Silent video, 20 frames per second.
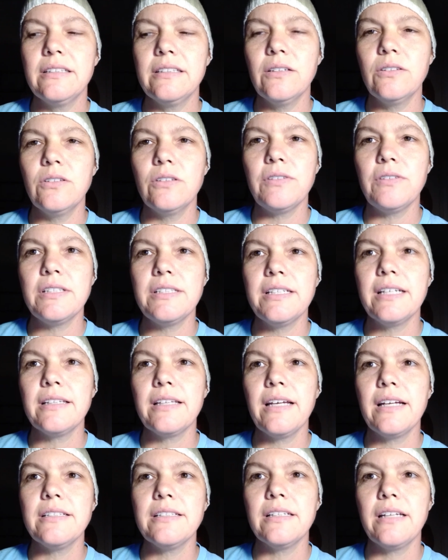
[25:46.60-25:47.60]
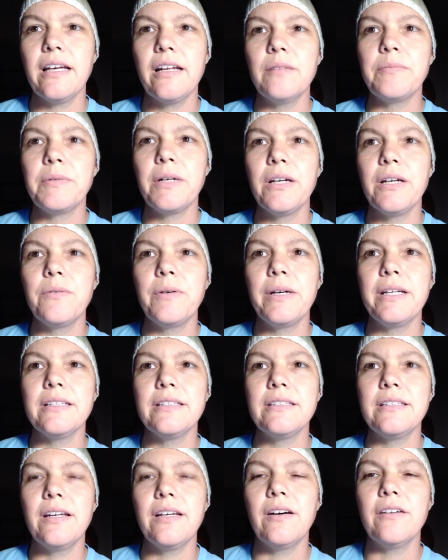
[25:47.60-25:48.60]
don't know if I'll take that tonight. I'll probably wait
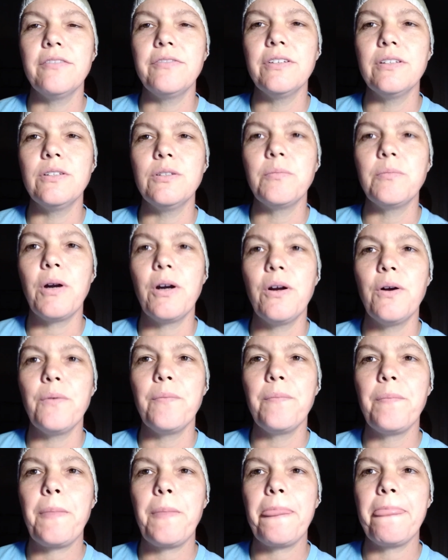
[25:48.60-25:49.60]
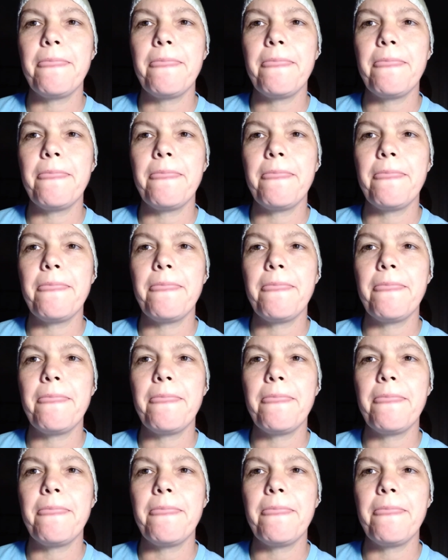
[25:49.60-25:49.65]
and see how I feel tomorrow.